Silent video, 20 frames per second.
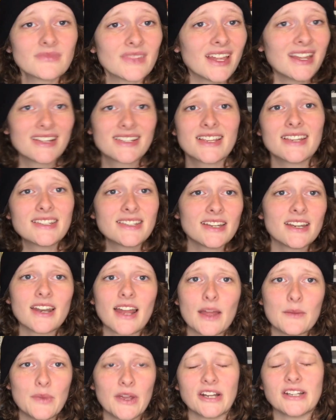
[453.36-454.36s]
existed,
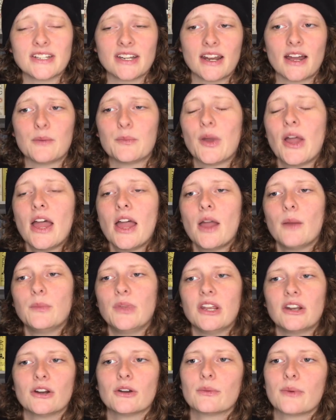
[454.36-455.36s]
I picked it up.
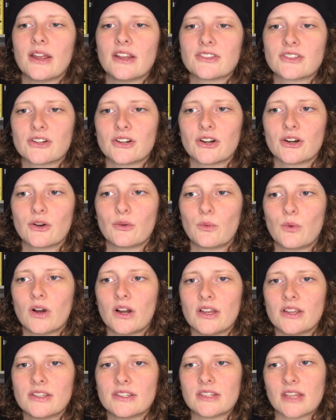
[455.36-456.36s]
Peter Razor
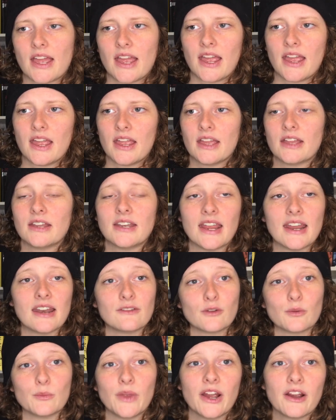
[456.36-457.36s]
was a
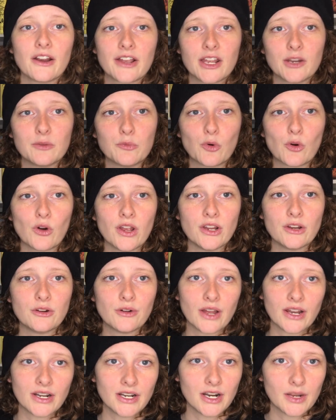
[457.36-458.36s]
Native American boy who
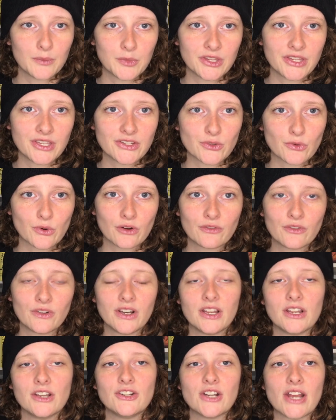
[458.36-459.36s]
ended up at this
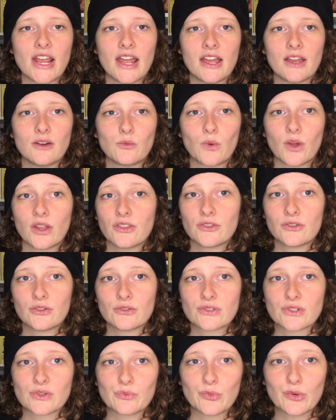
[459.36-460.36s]
orphanage and went
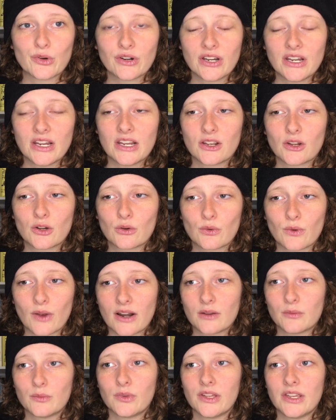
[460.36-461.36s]
through some pretty
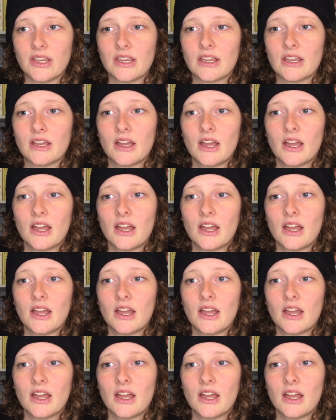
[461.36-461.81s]
incredibly